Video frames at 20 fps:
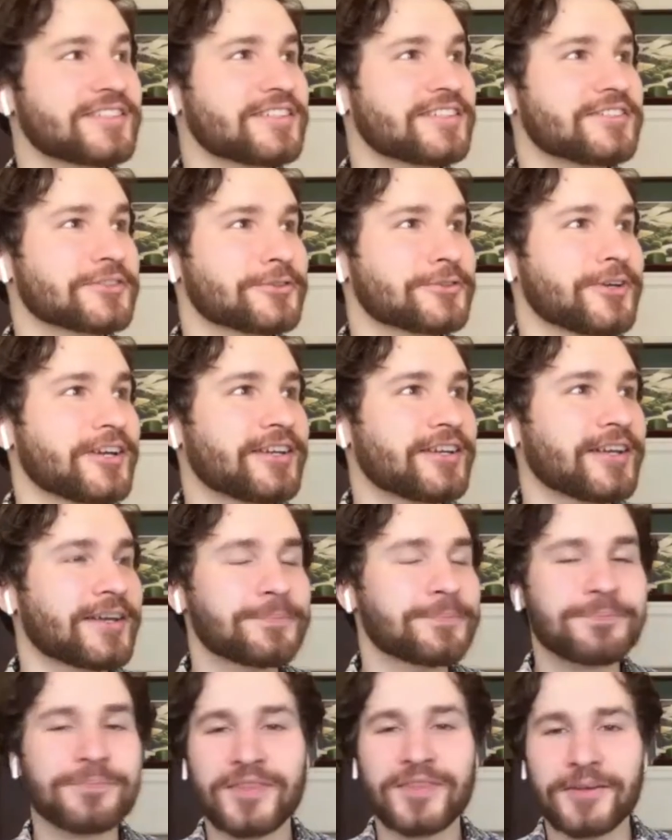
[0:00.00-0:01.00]
It's a great
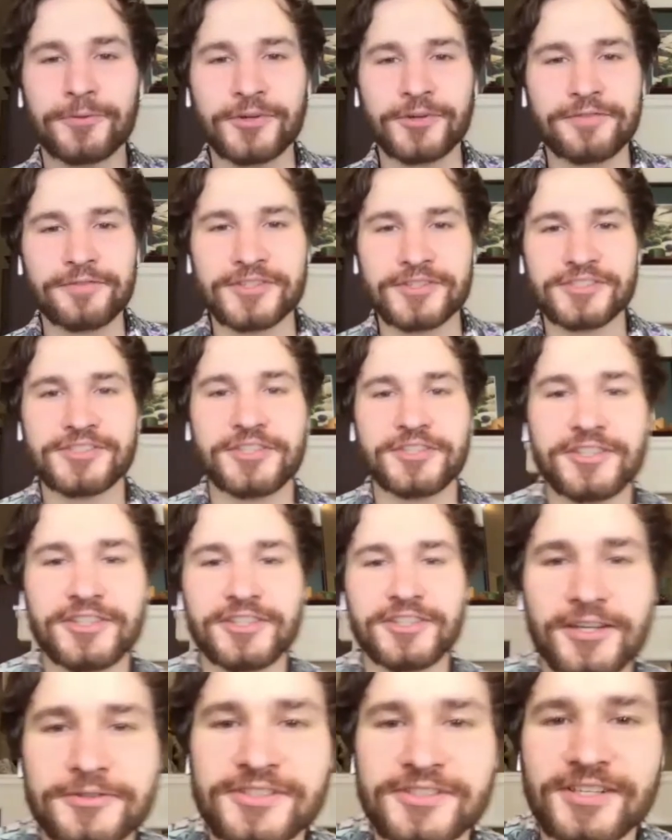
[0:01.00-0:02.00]
name. When I first heard it,
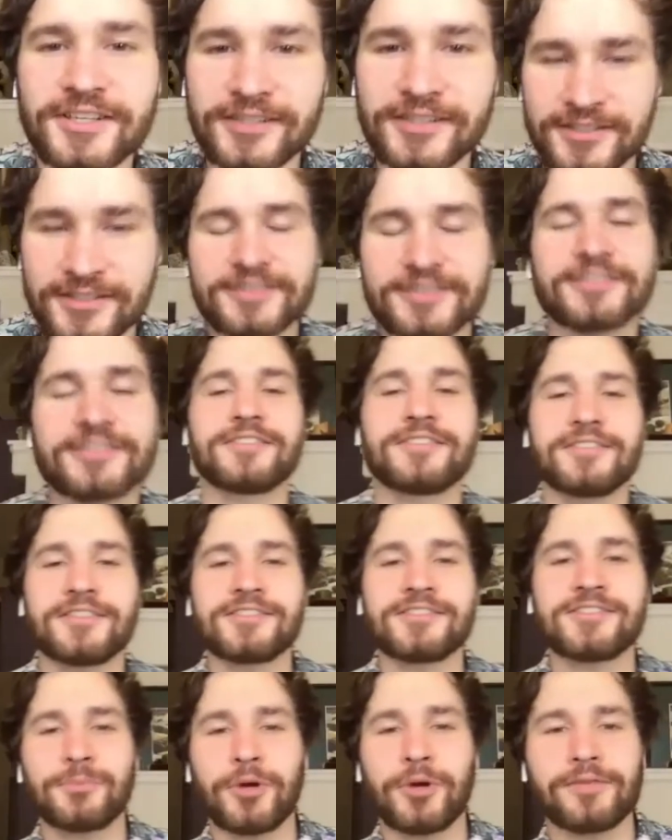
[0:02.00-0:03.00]
I was like,
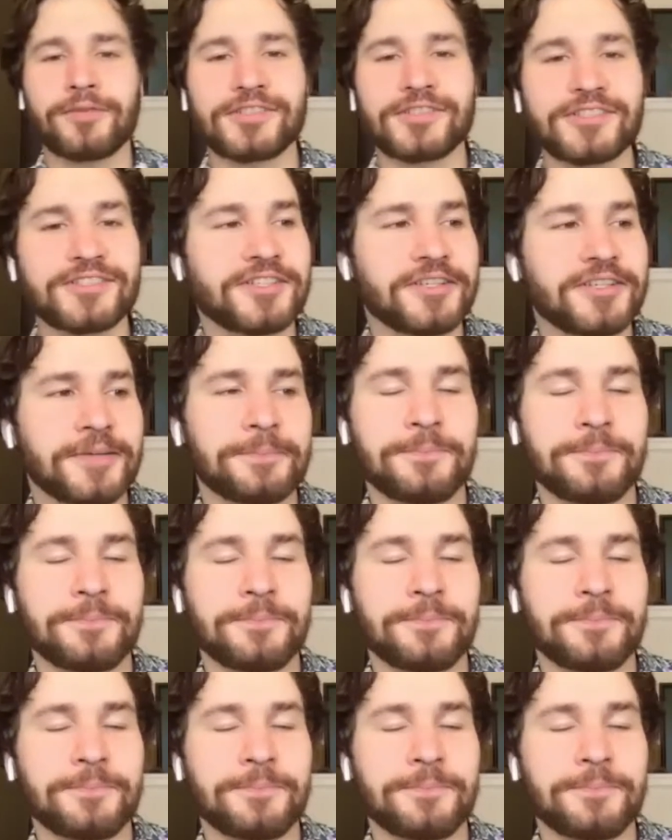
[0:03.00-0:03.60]
that's a marvelous name.